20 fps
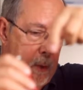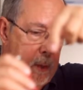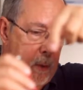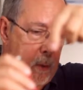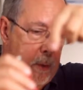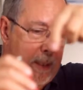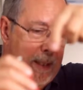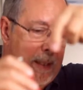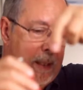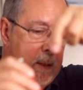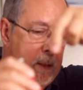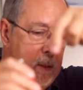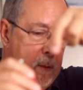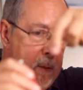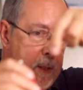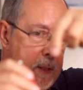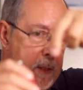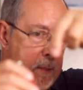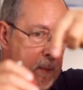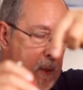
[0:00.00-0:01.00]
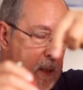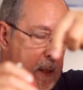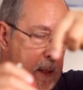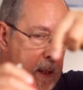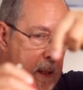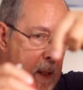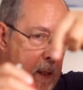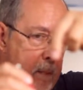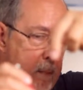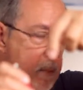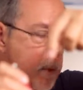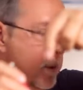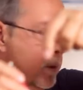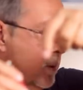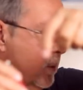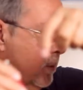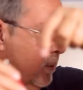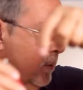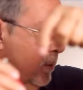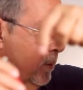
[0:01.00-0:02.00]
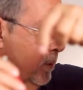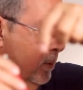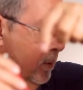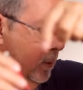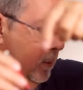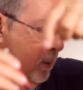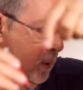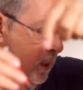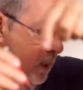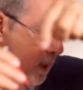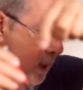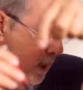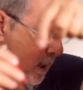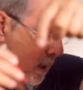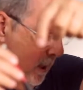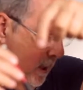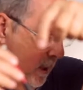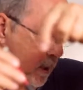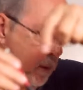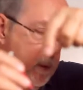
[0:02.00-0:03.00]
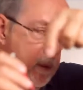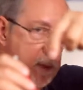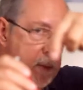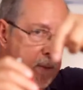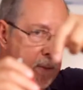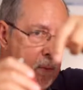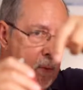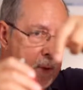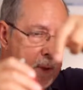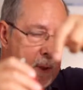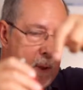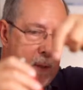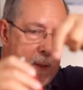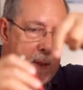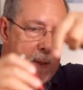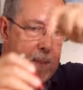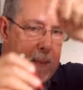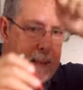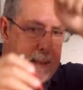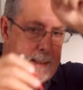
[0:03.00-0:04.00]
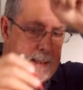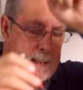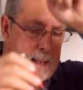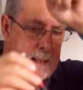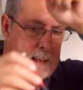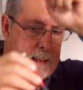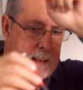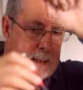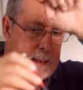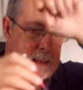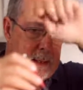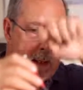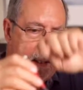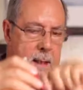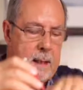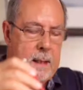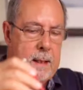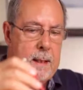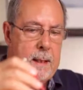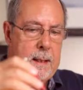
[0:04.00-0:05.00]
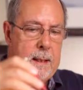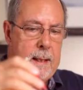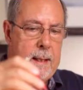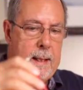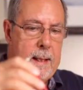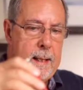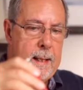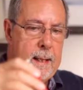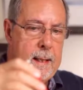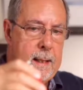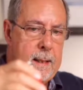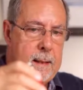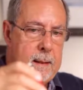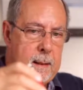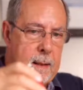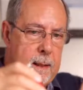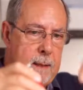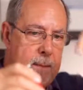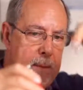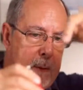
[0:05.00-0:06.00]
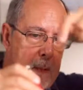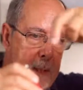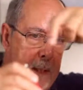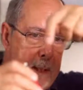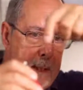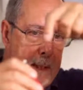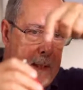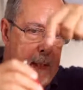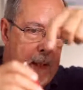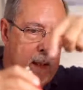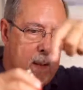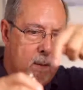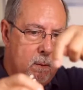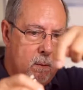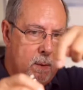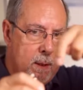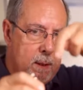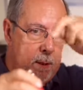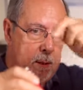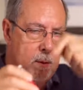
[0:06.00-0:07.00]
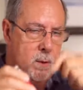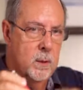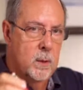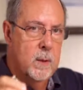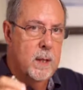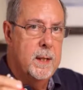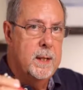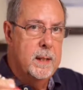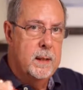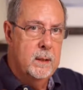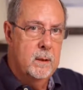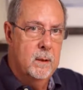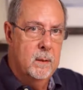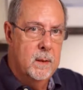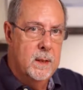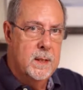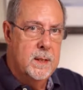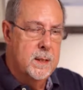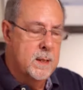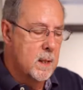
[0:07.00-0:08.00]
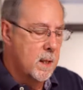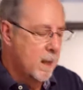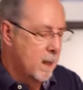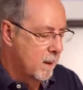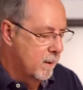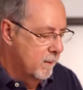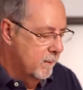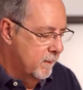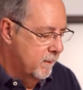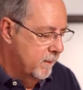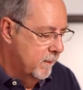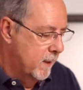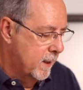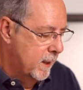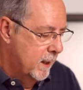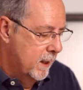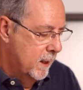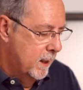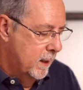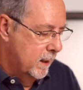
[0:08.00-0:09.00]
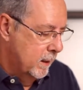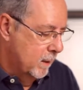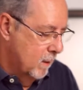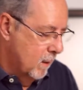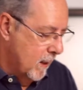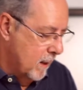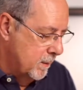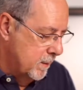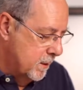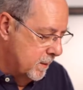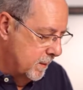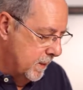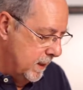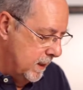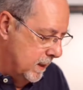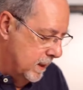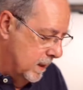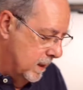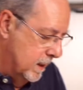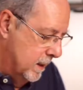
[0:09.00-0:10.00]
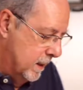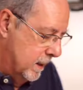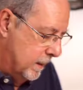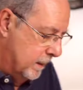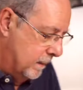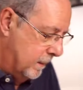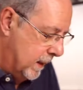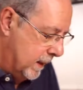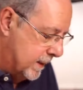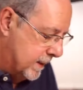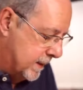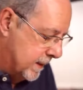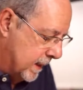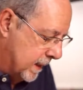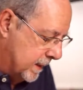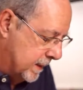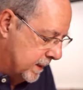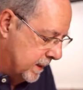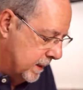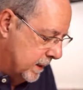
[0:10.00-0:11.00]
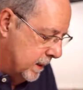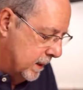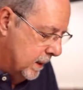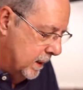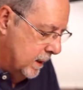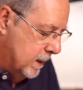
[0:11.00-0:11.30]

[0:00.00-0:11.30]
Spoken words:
I will increase my number. So an increase of 4 degrees makes sense. And I've got a tailwind, so an increase of ground speed makes sense.